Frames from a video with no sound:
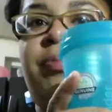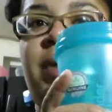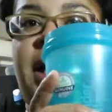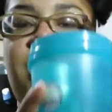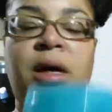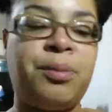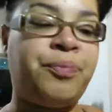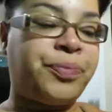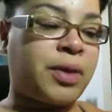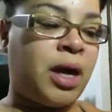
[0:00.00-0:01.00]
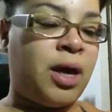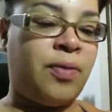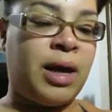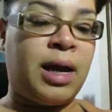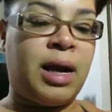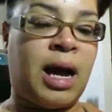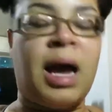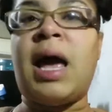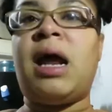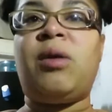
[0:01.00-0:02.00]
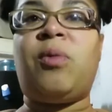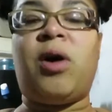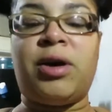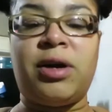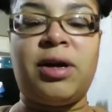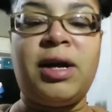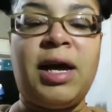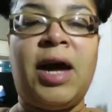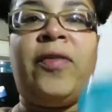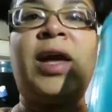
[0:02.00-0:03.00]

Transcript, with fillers: blender and then I added water and